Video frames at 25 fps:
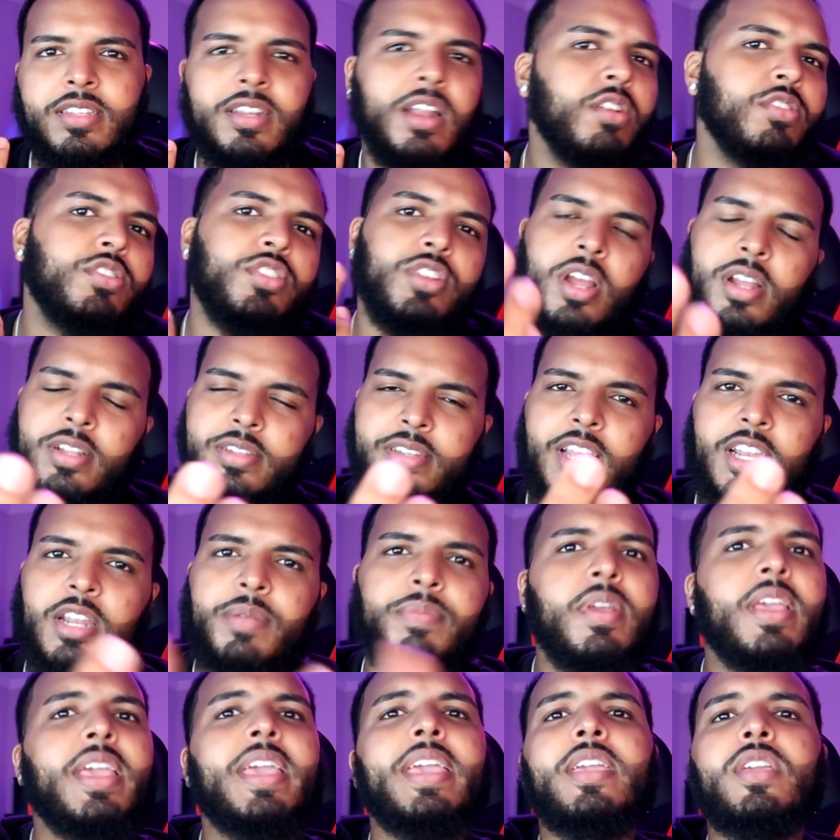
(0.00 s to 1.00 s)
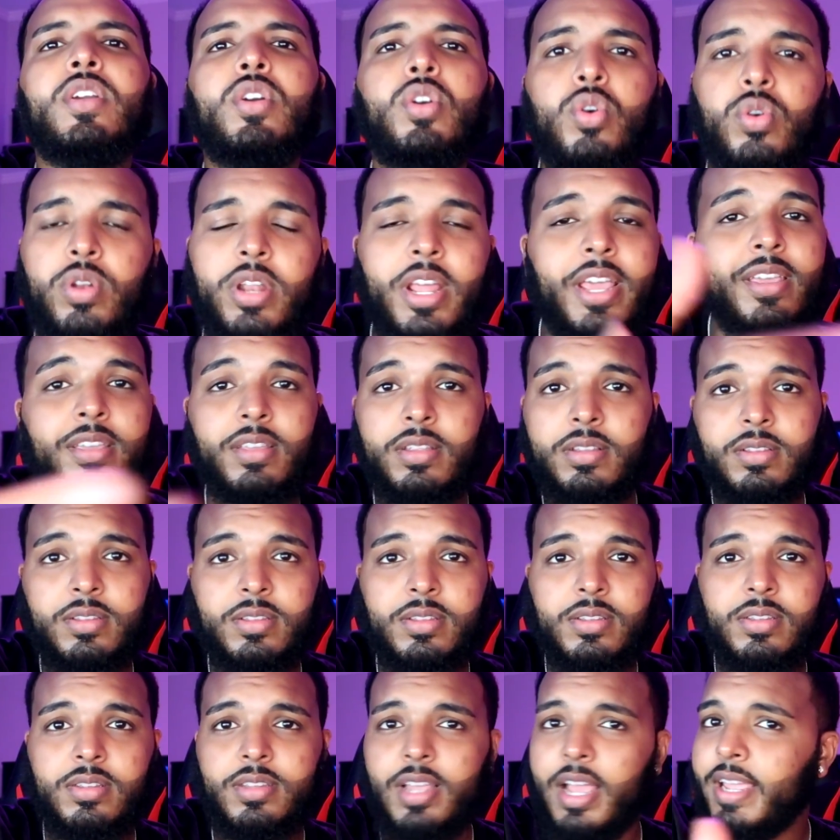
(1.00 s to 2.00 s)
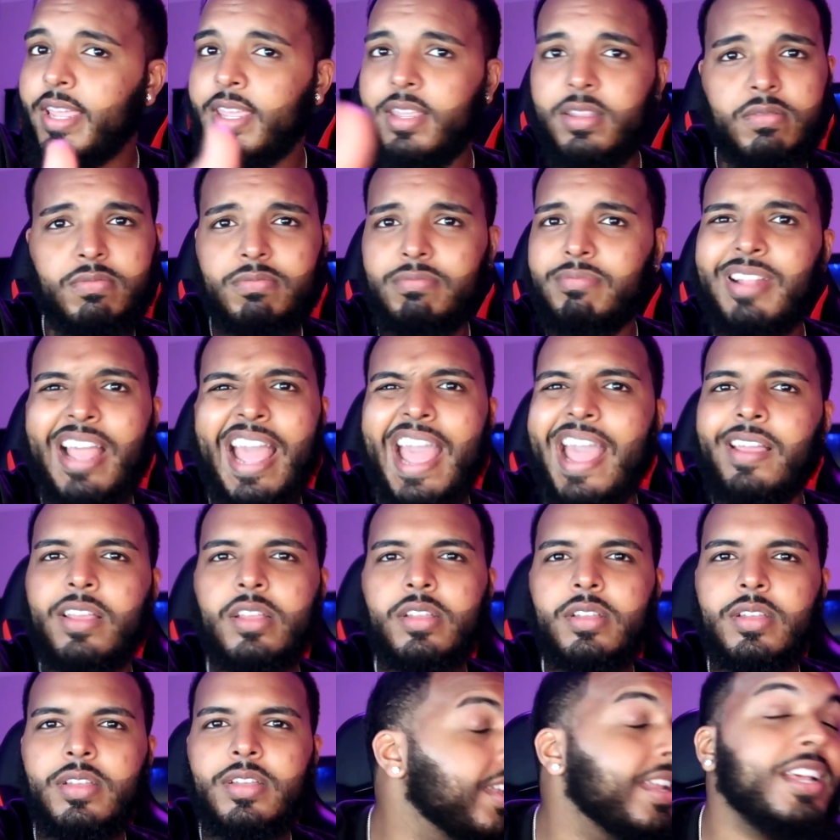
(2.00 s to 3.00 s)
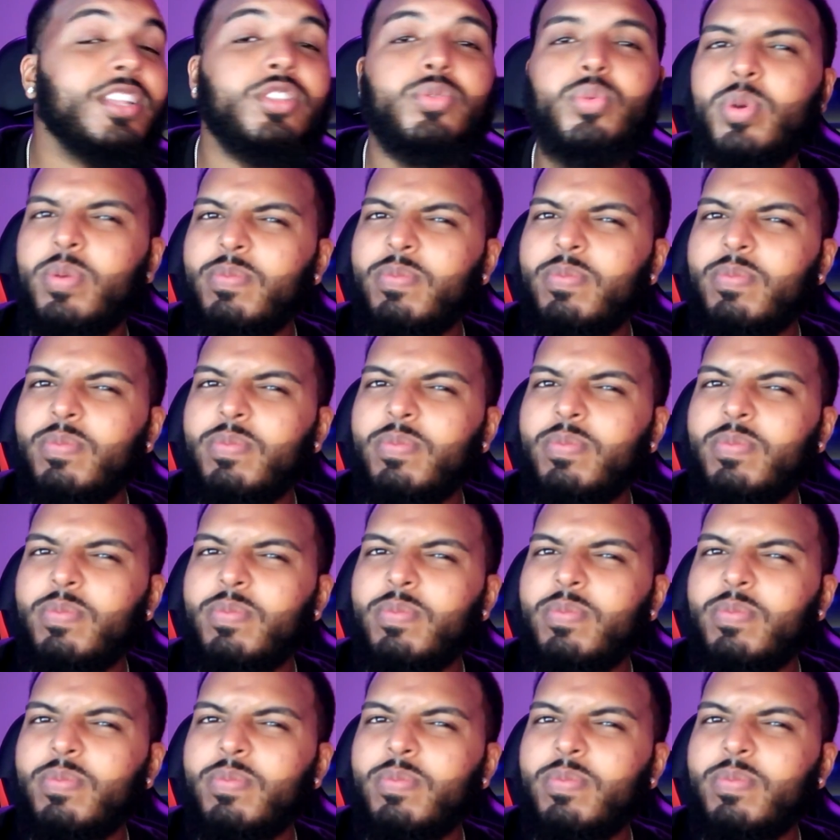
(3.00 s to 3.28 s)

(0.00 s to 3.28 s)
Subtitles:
And I was trying to tell him, ayo, like, nah. And that's